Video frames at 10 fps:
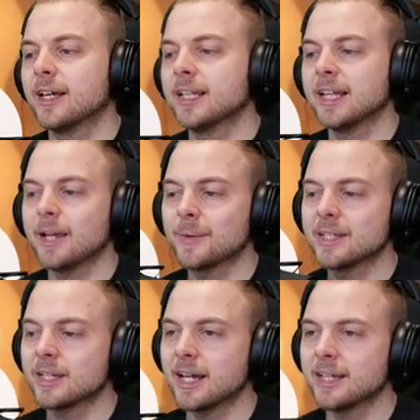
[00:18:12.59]
And then, like, when
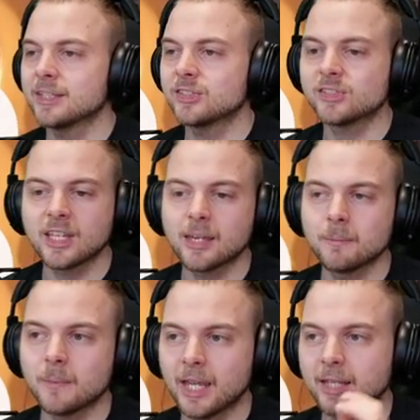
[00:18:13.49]
you kind of see
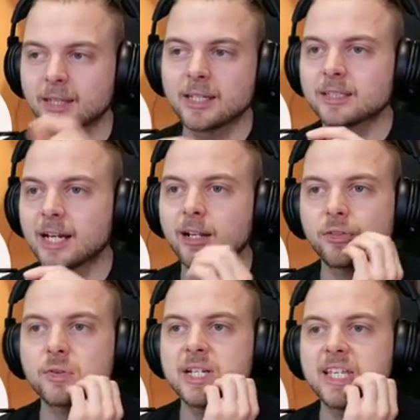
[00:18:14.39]
him in these kind of
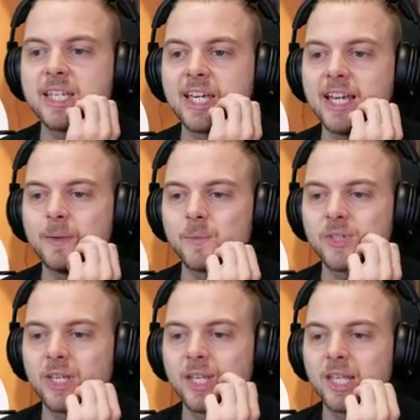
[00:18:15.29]
3D games,
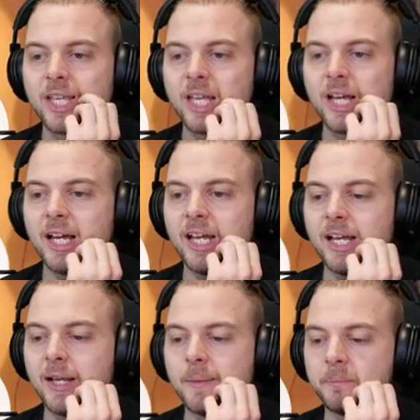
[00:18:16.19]

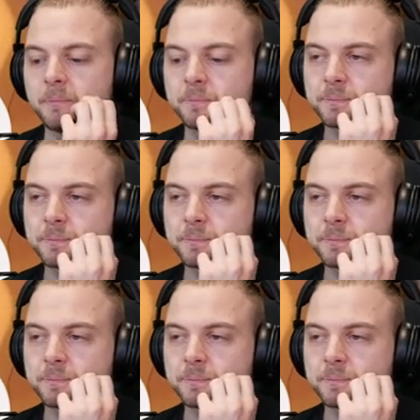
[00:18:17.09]
um,